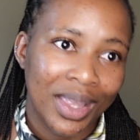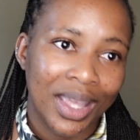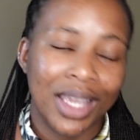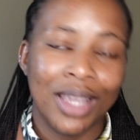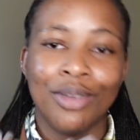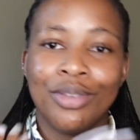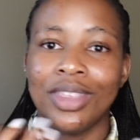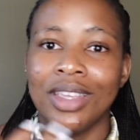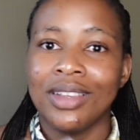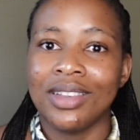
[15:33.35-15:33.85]

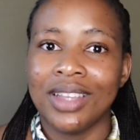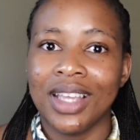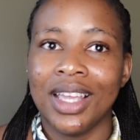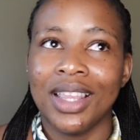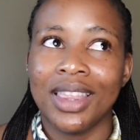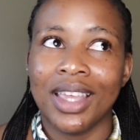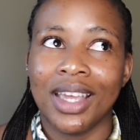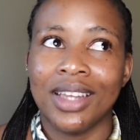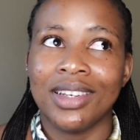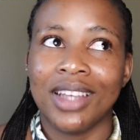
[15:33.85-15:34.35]
If they say
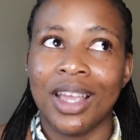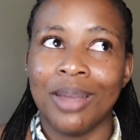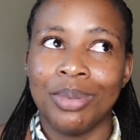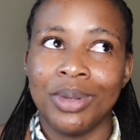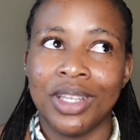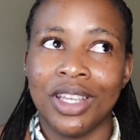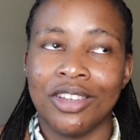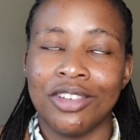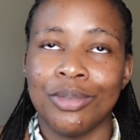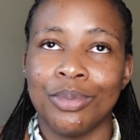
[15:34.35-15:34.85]
that
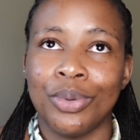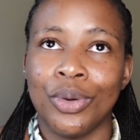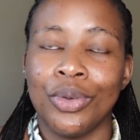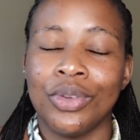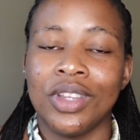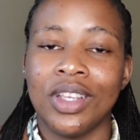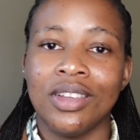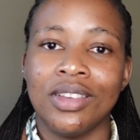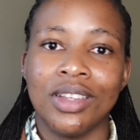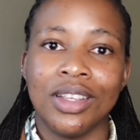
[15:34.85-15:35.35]
application
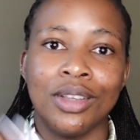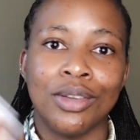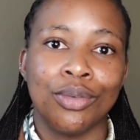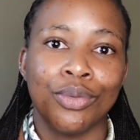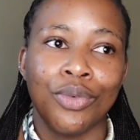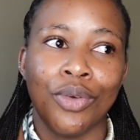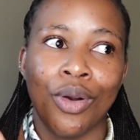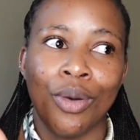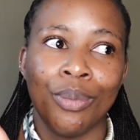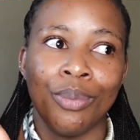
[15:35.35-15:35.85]
process is
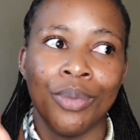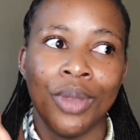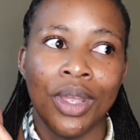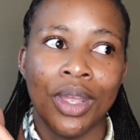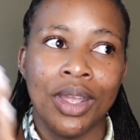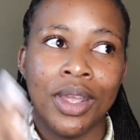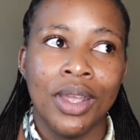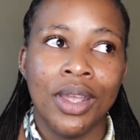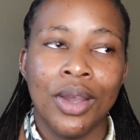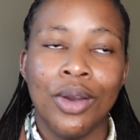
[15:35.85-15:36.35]
from
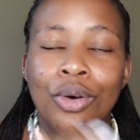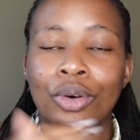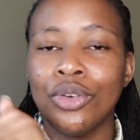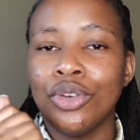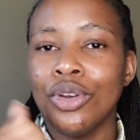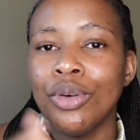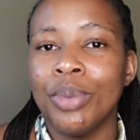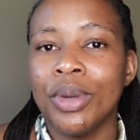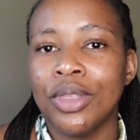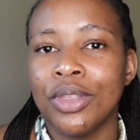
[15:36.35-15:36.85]

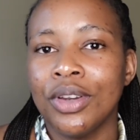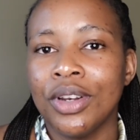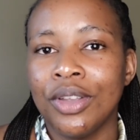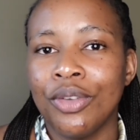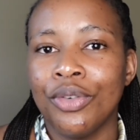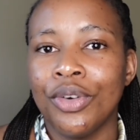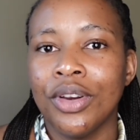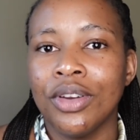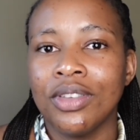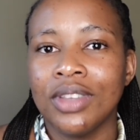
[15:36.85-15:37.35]
October
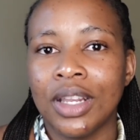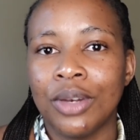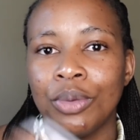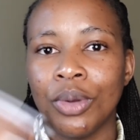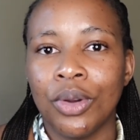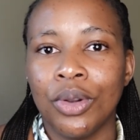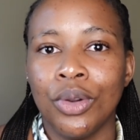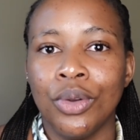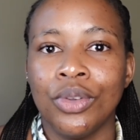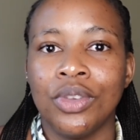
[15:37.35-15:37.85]
31st and
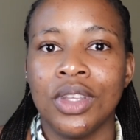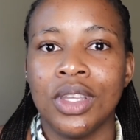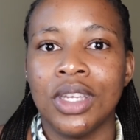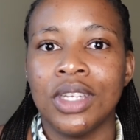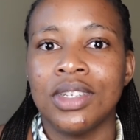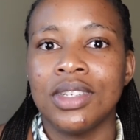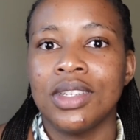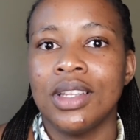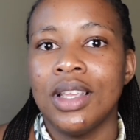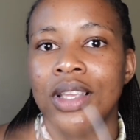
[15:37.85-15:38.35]
we're closing
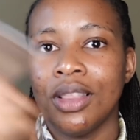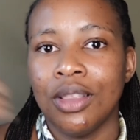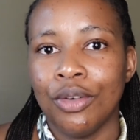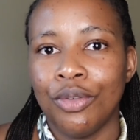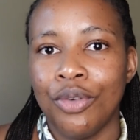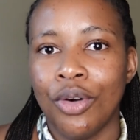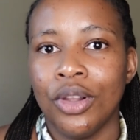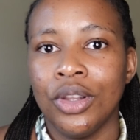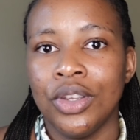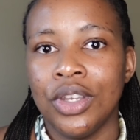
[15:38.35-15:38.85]
it the
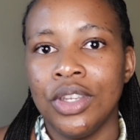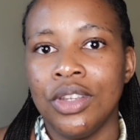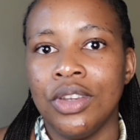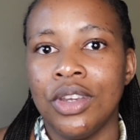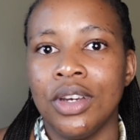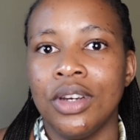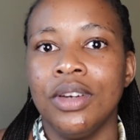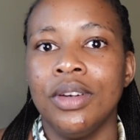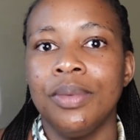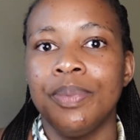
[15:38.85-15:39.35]
following
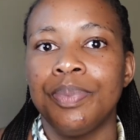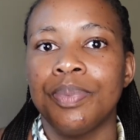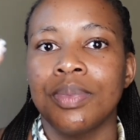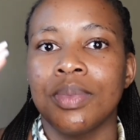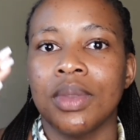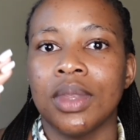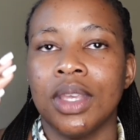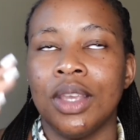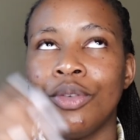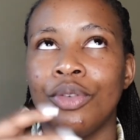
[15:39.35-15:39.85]
year,
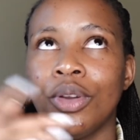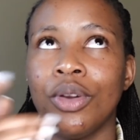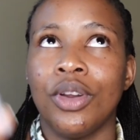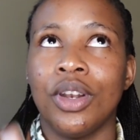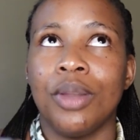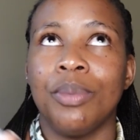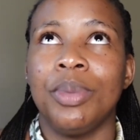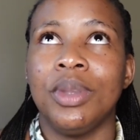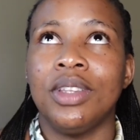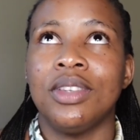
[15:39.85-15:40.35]
if you're
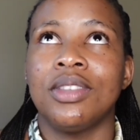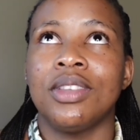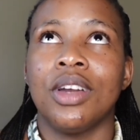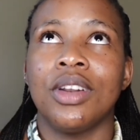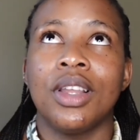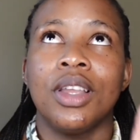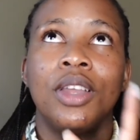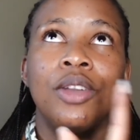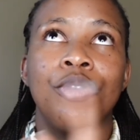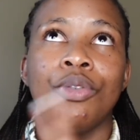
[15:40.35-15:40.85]
going to be
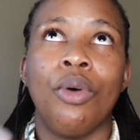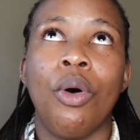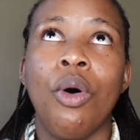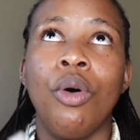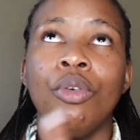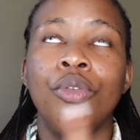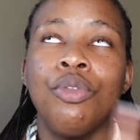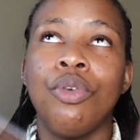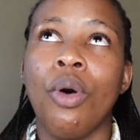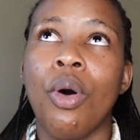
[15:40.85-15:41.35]
starting in
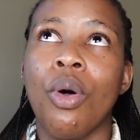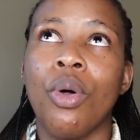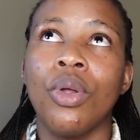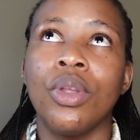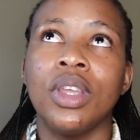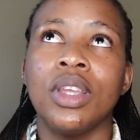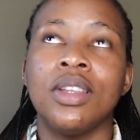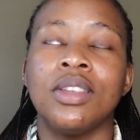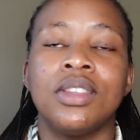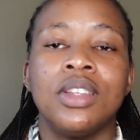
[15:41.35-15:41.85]

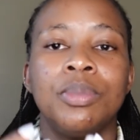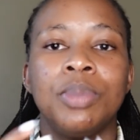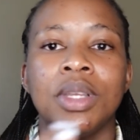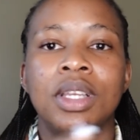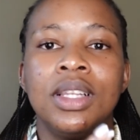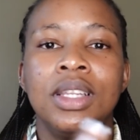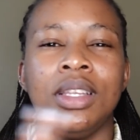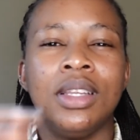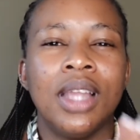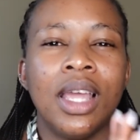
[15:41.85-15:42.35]
fall is
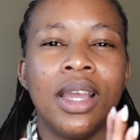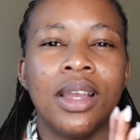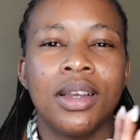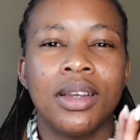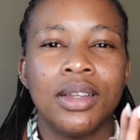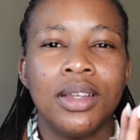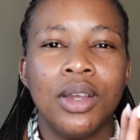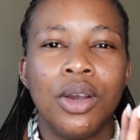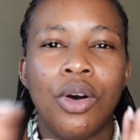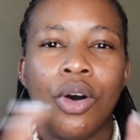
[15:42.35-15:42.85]
typically
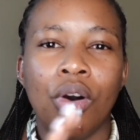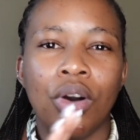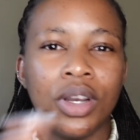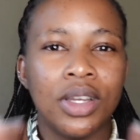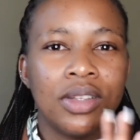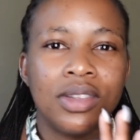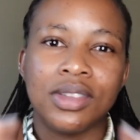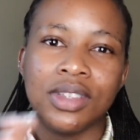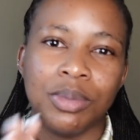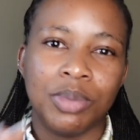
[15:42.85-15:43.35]
like
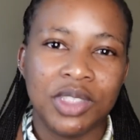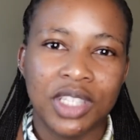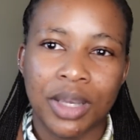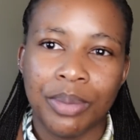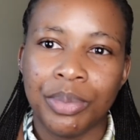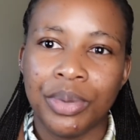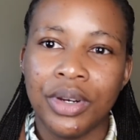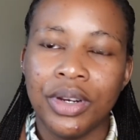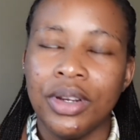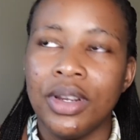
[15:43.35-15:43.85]
August,
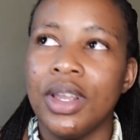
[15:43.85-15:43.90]
September.